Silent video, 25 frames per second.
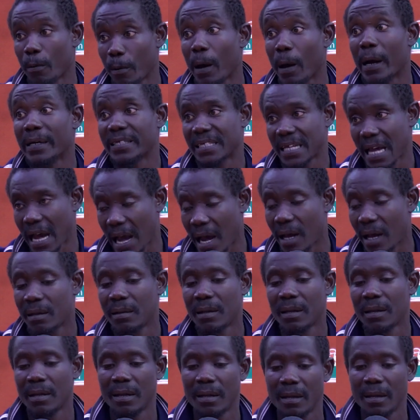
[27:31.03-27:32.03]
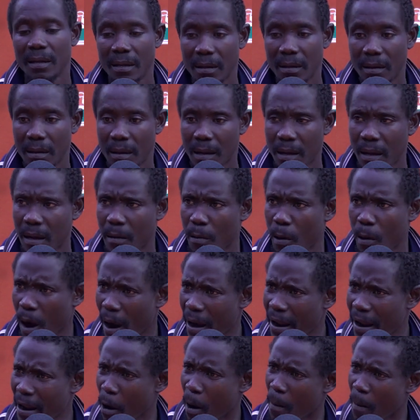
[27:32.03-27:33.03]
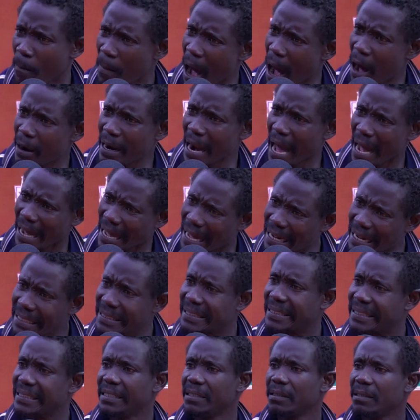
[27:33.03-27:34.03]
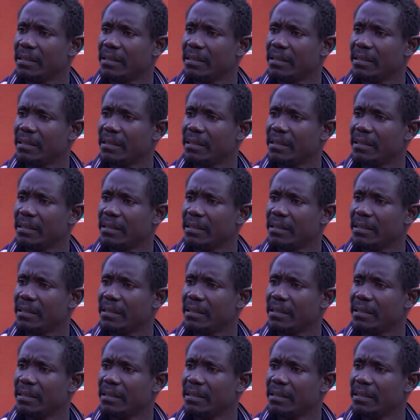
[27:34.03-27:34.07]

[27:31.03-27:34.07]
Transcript: o isa o e o ba na kaniti